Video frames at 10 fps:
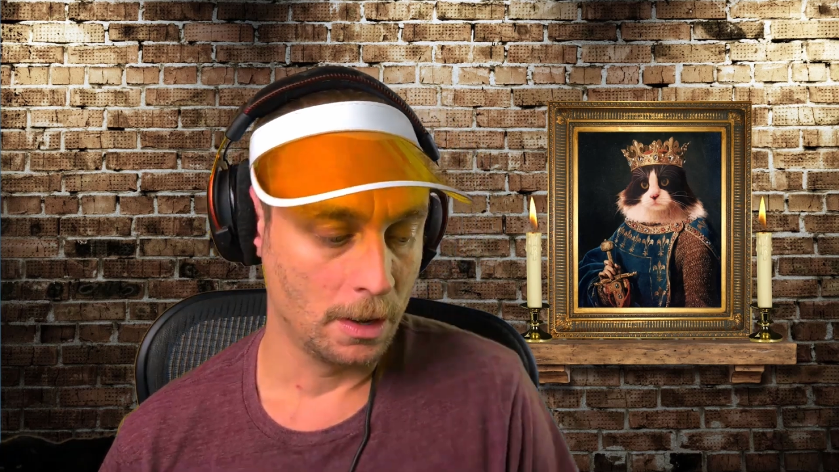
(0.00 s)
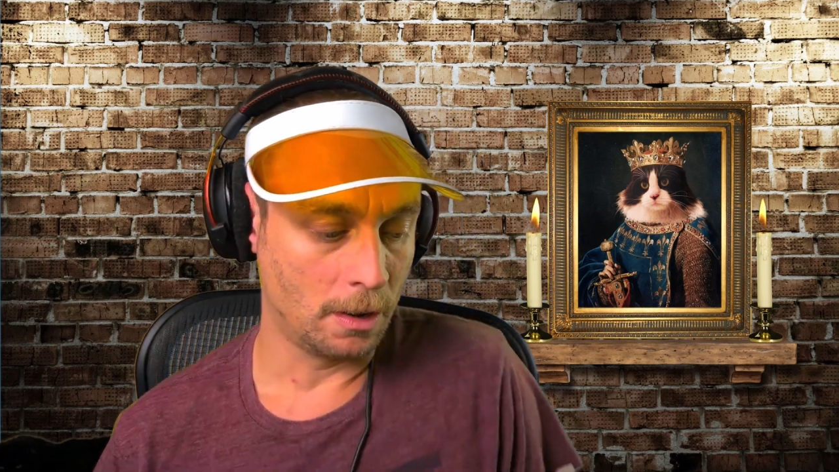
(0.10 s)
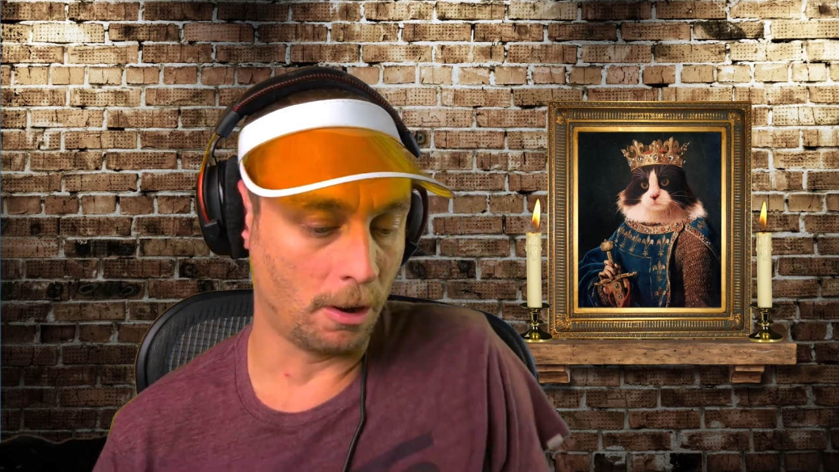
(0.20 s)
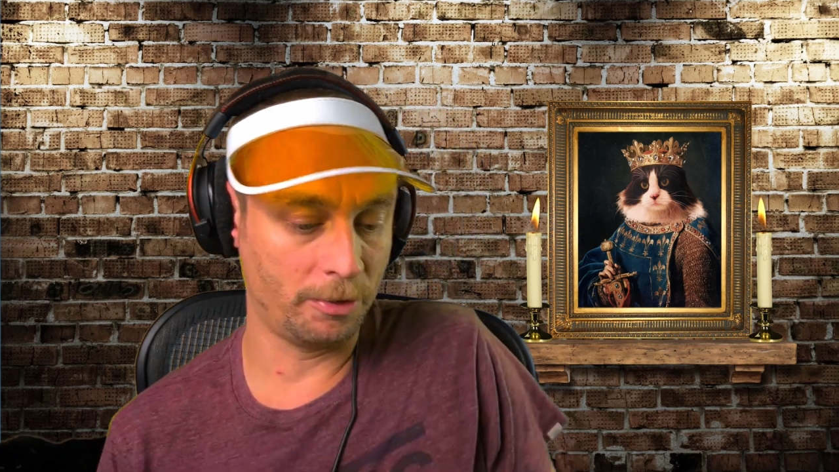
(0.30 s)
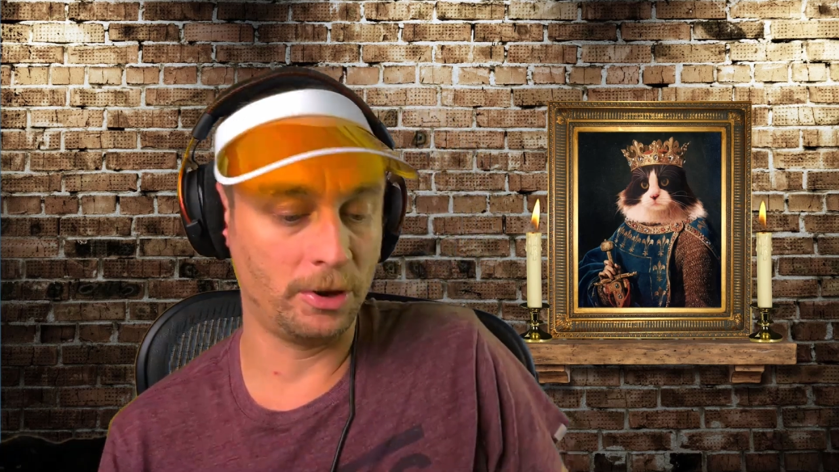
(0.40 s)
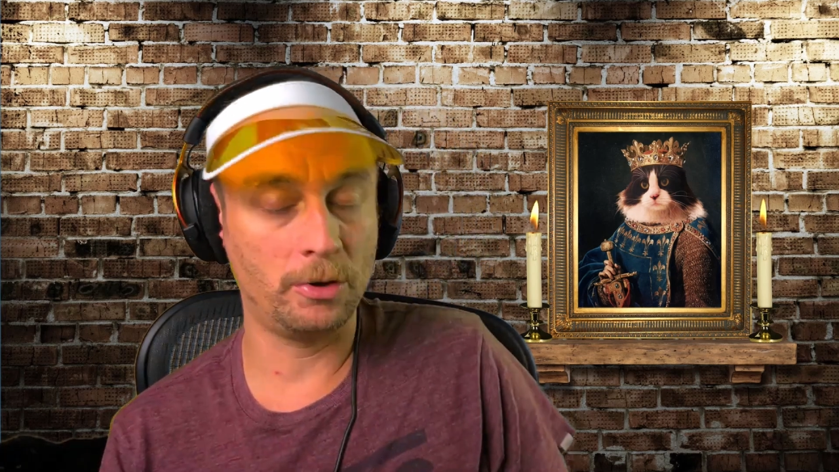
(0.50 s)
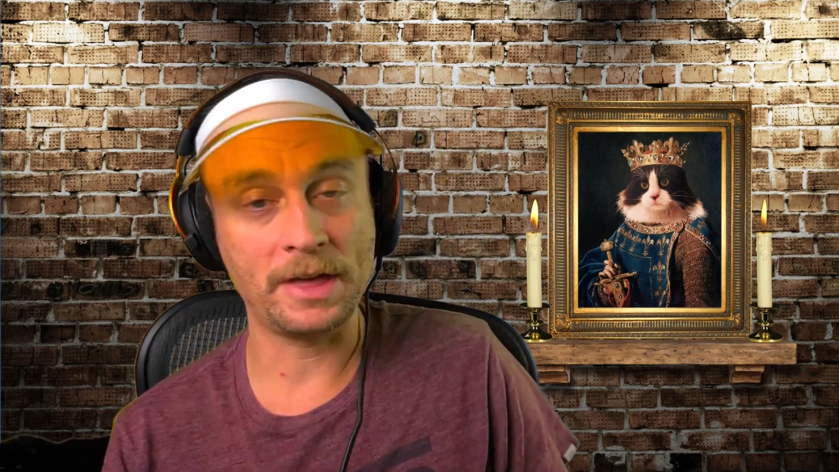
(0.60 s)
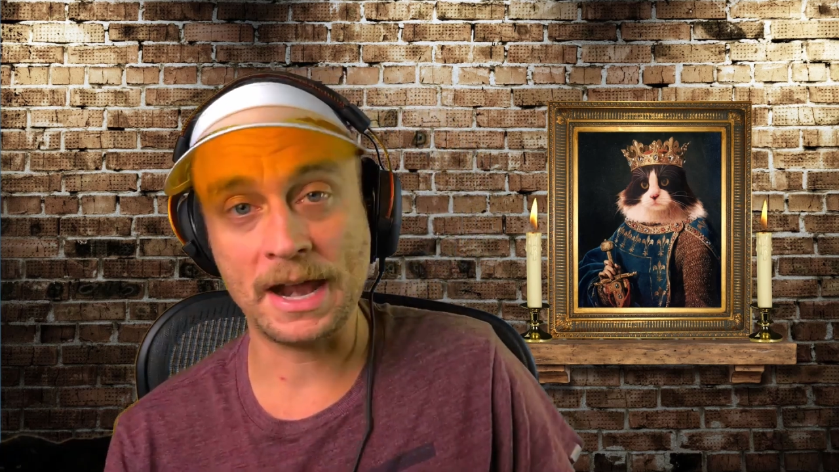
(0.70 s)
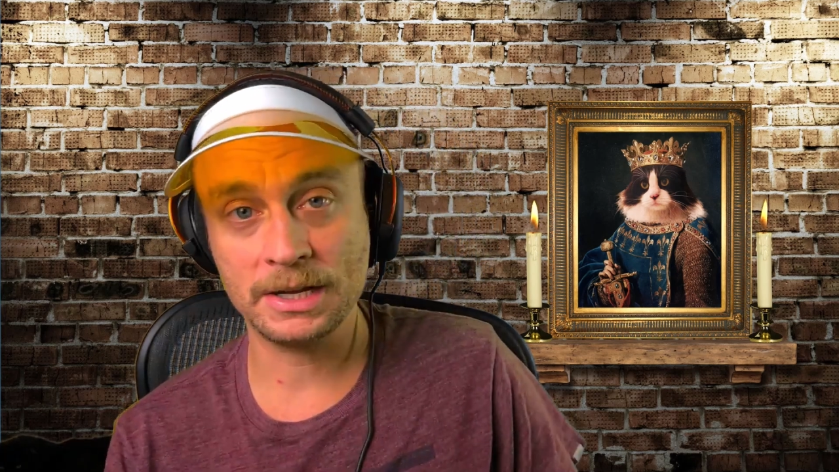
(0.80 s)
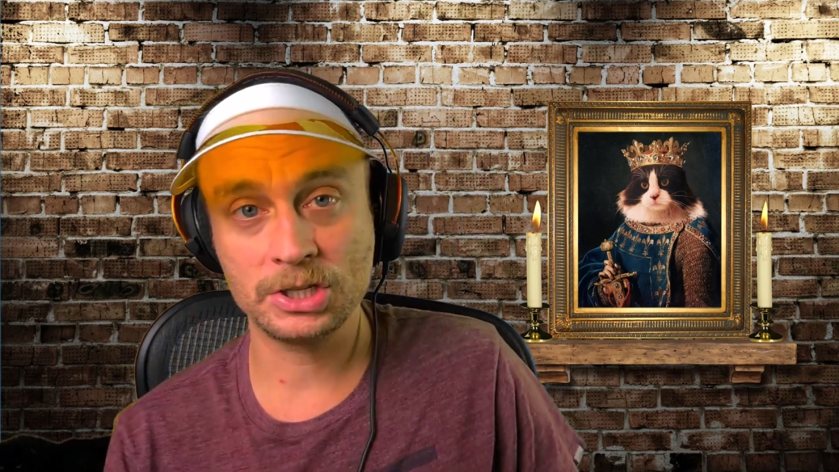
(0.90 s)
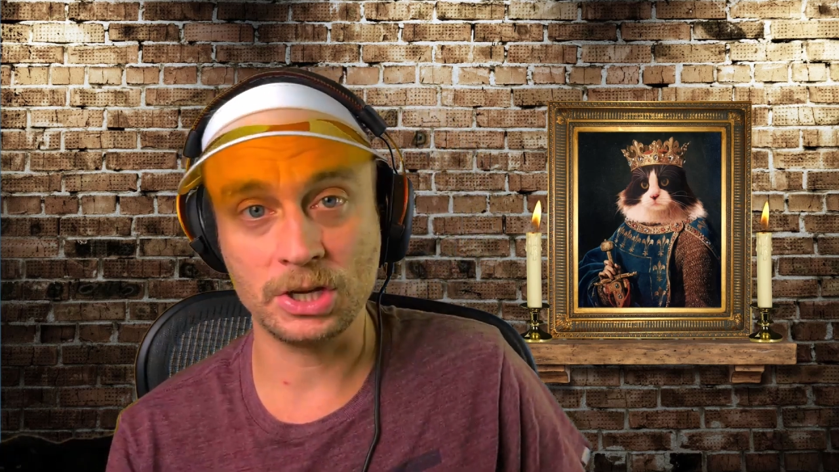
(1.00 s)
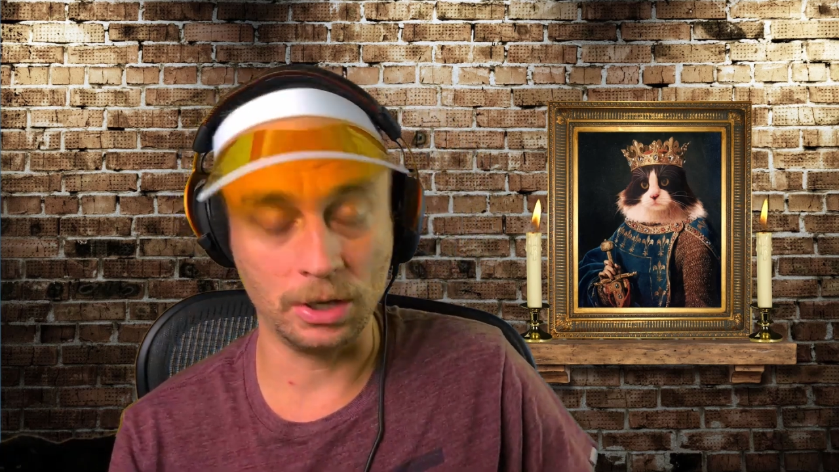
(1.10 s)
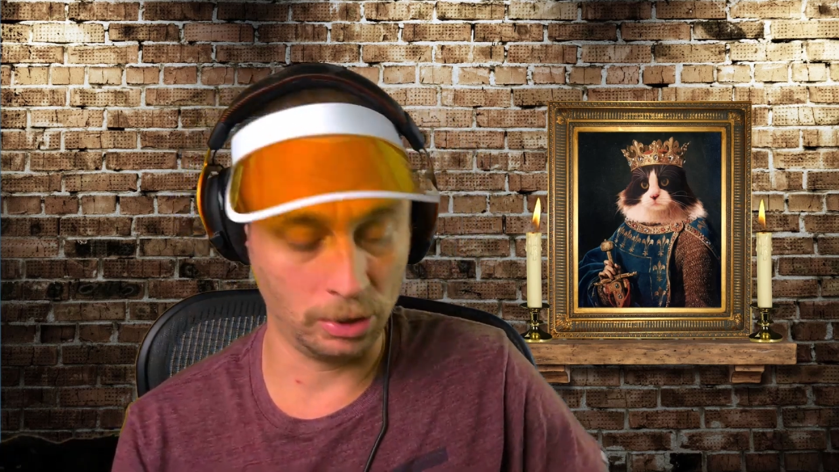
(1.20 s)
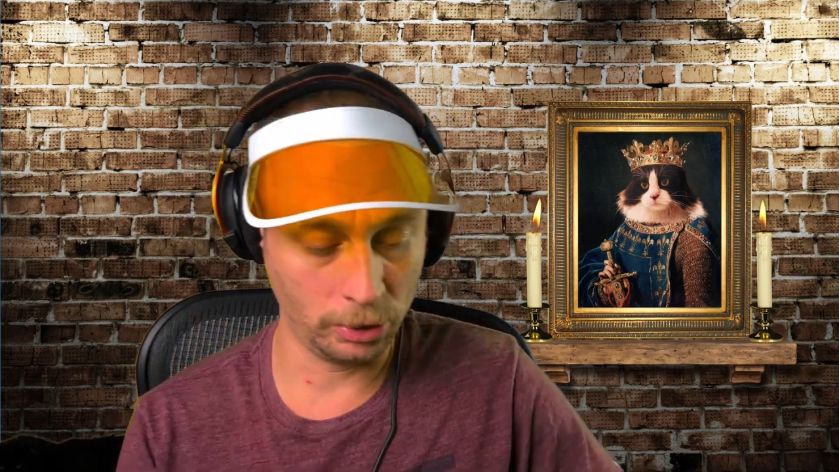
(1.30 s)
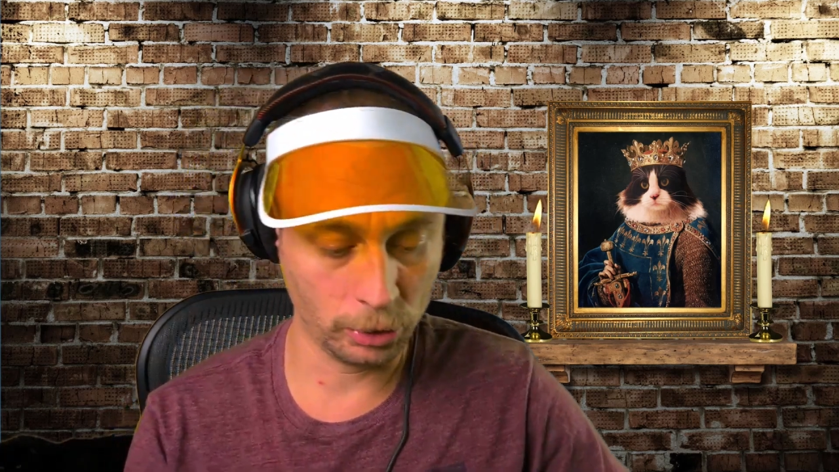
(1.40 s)
Although that is a
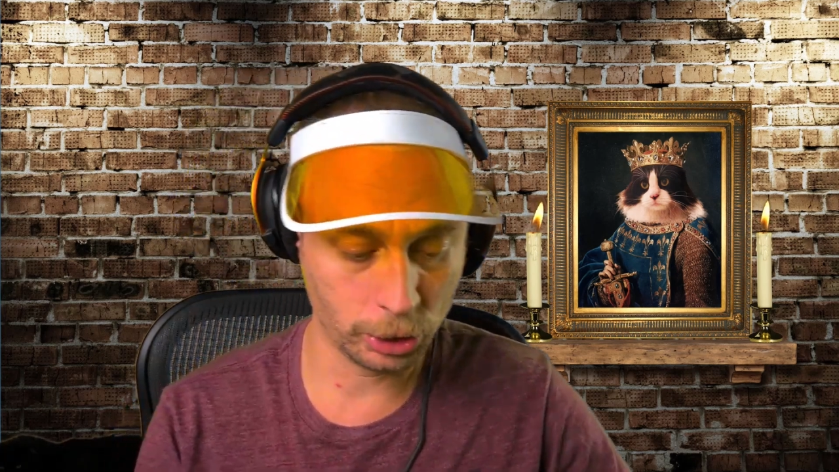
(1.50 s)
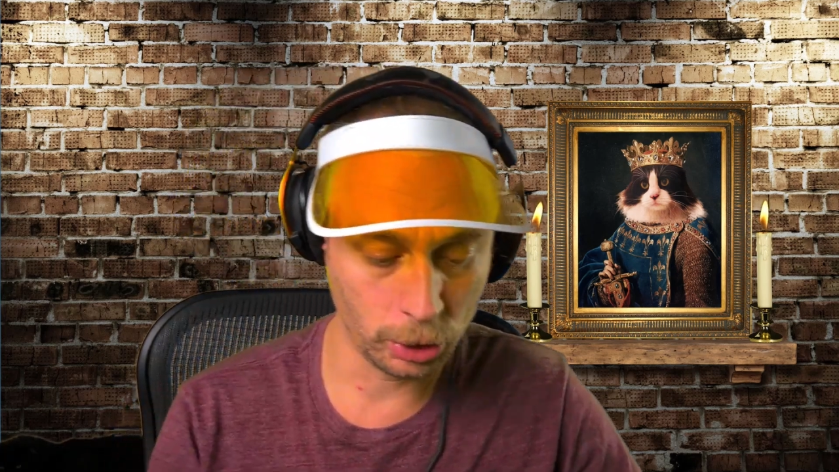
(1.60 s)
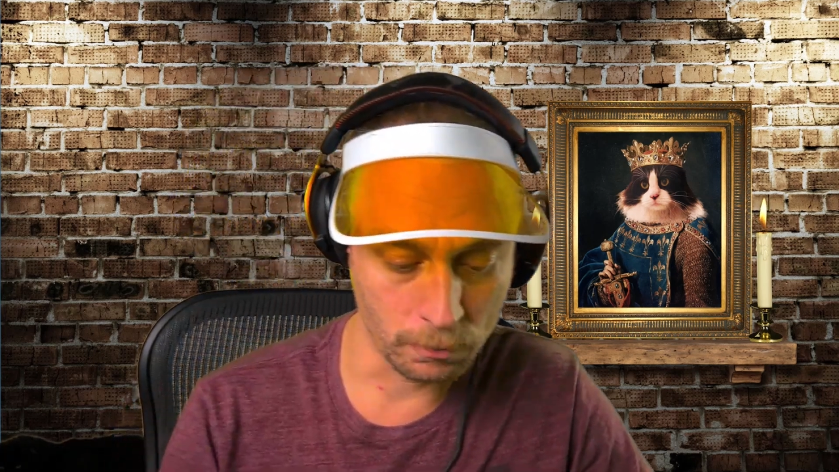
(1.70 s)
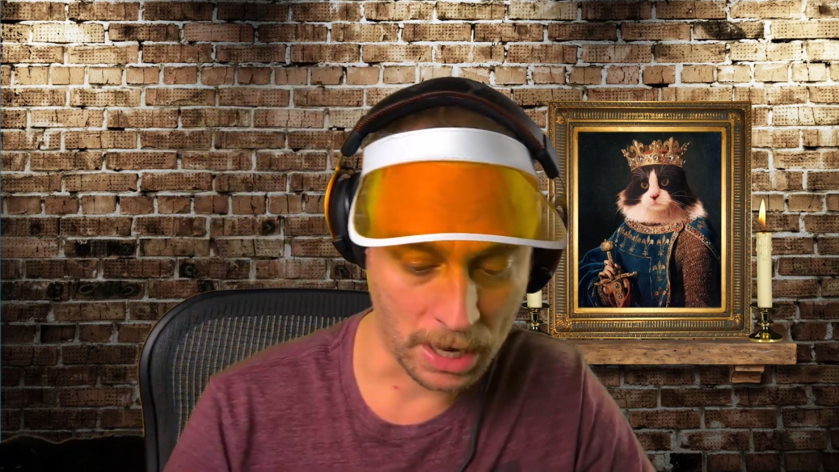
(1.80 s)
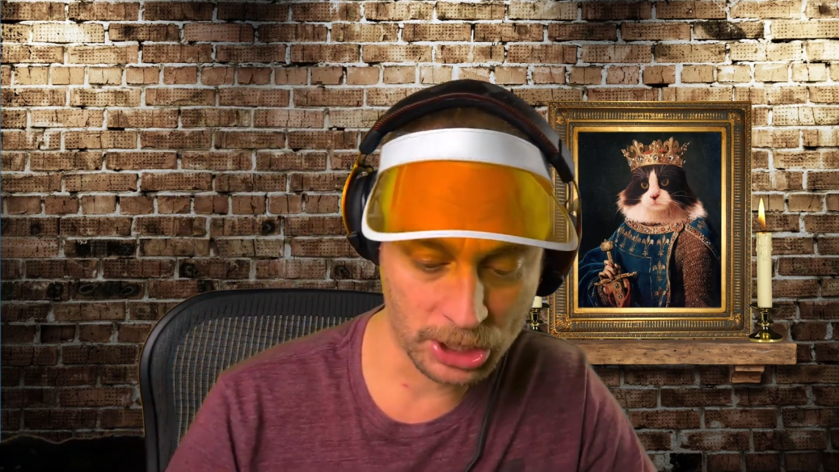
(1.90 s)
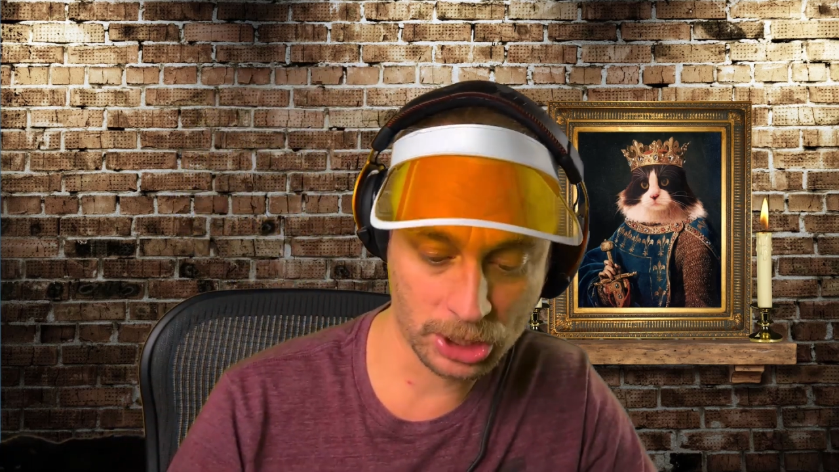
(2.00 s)
little too much